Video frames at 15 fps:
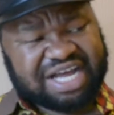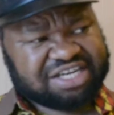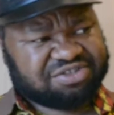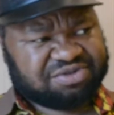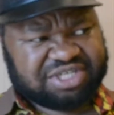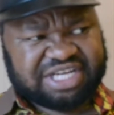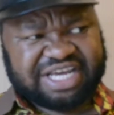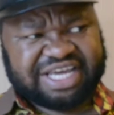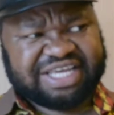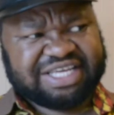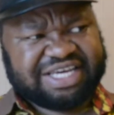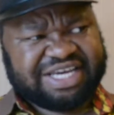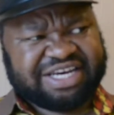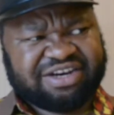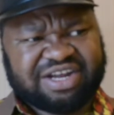today,
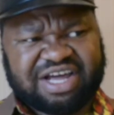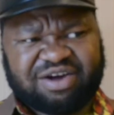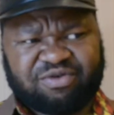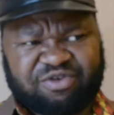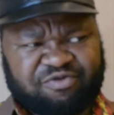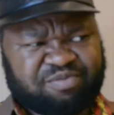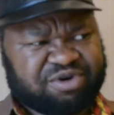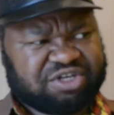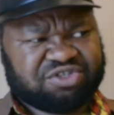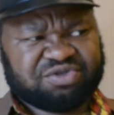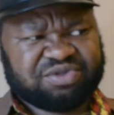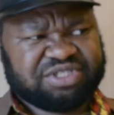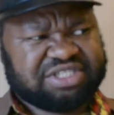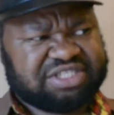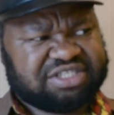and we've
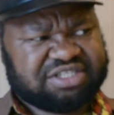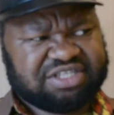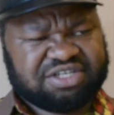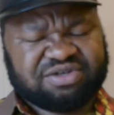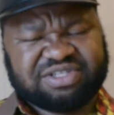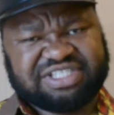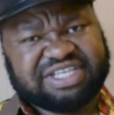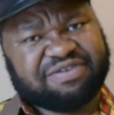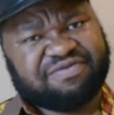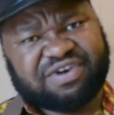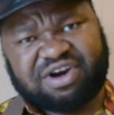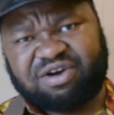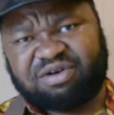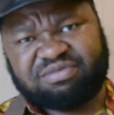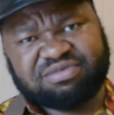produced, you know,
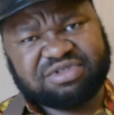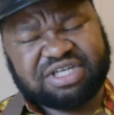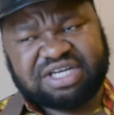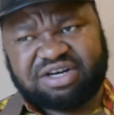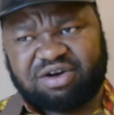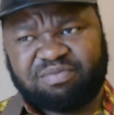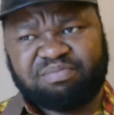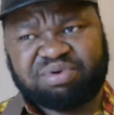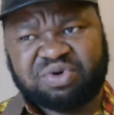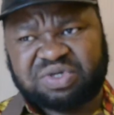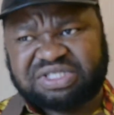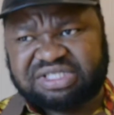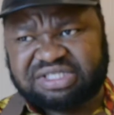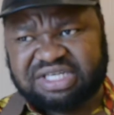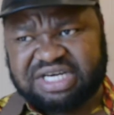several, you know,
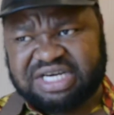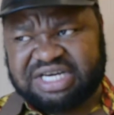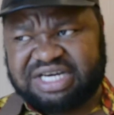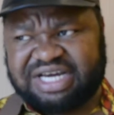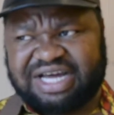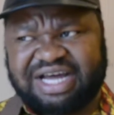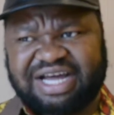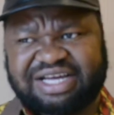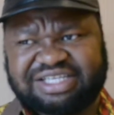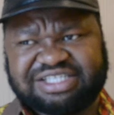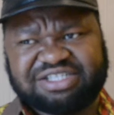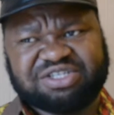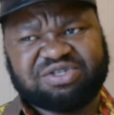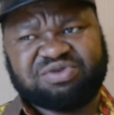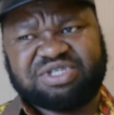books,
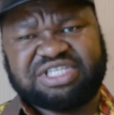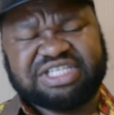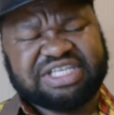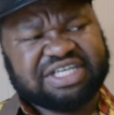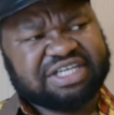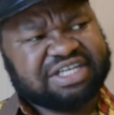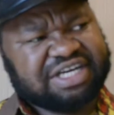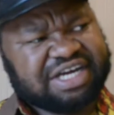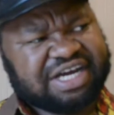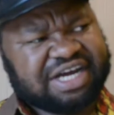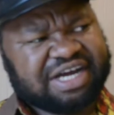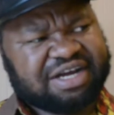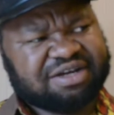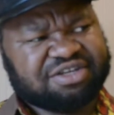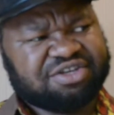including,
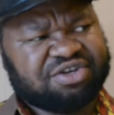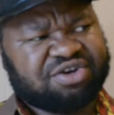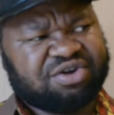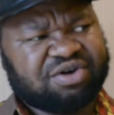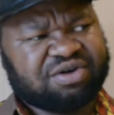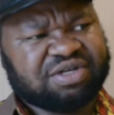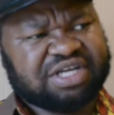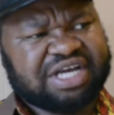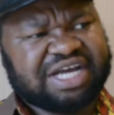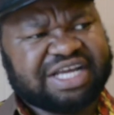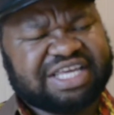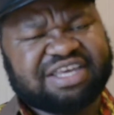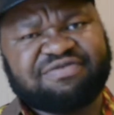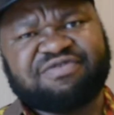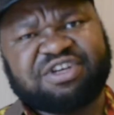
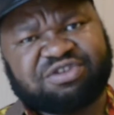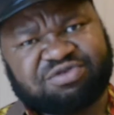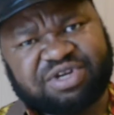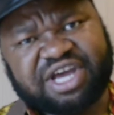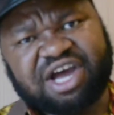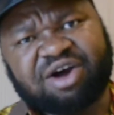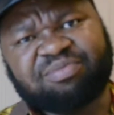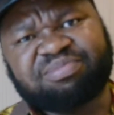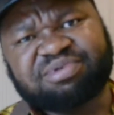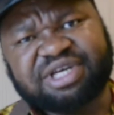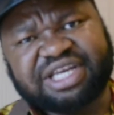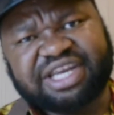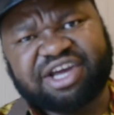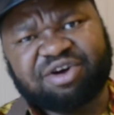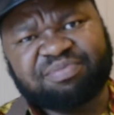giving to help
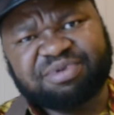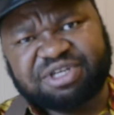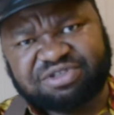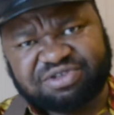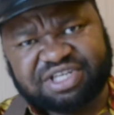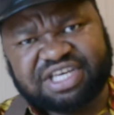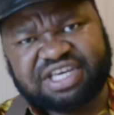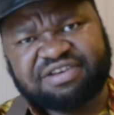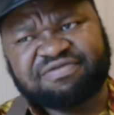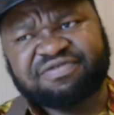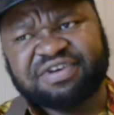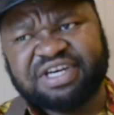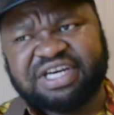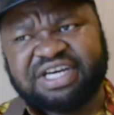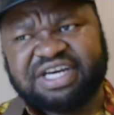and helping to
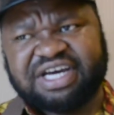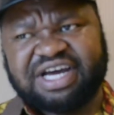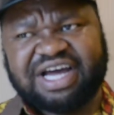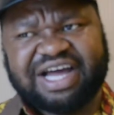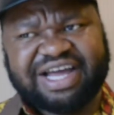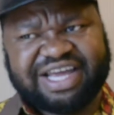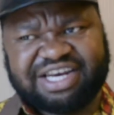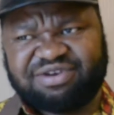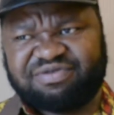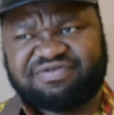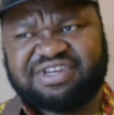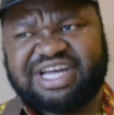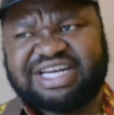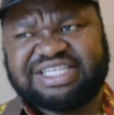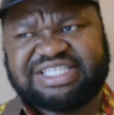give. And
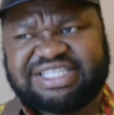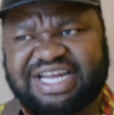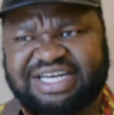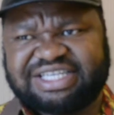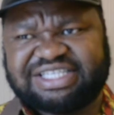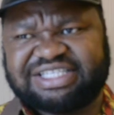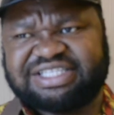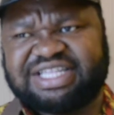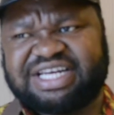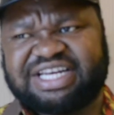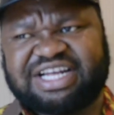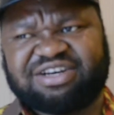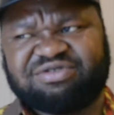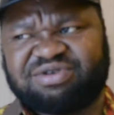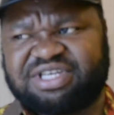we've done studies that
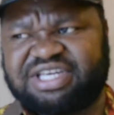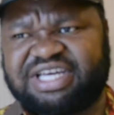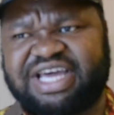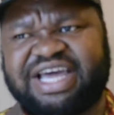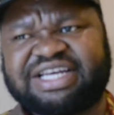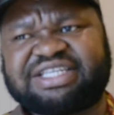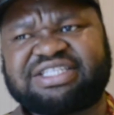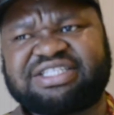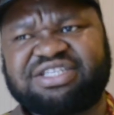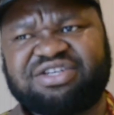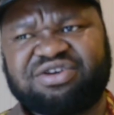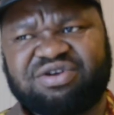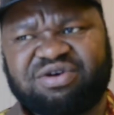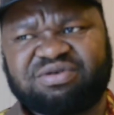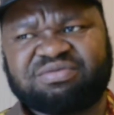are looking at,
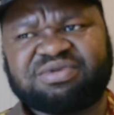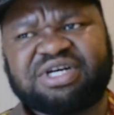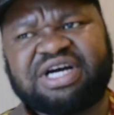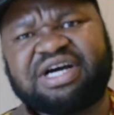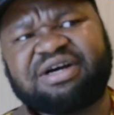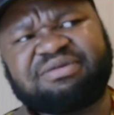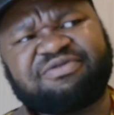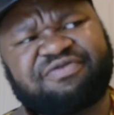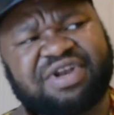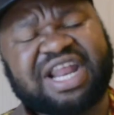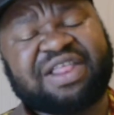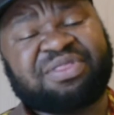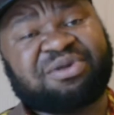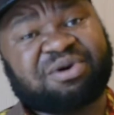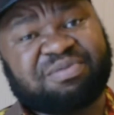you know,
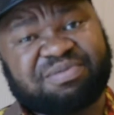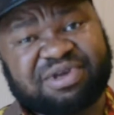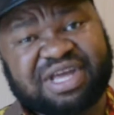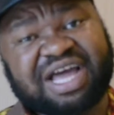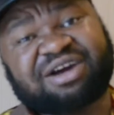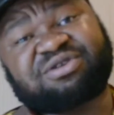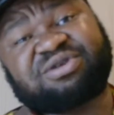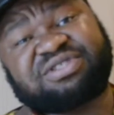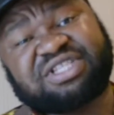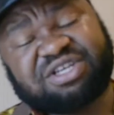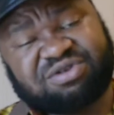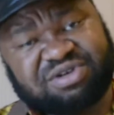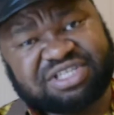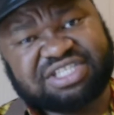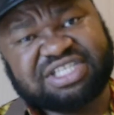philanthropy across the
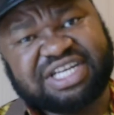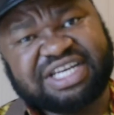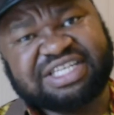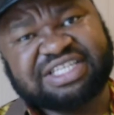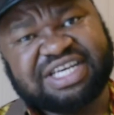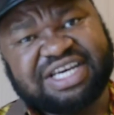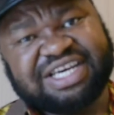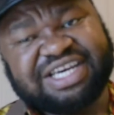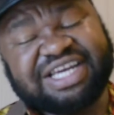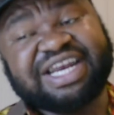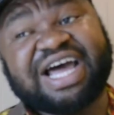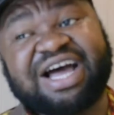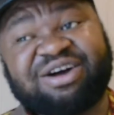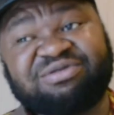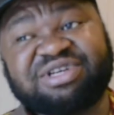continent and
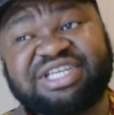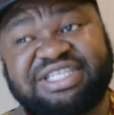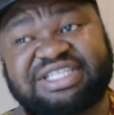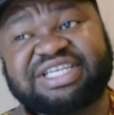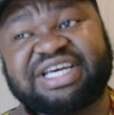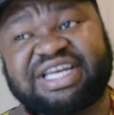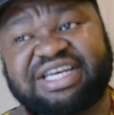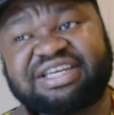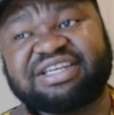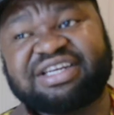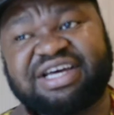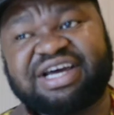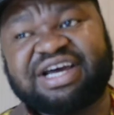how it can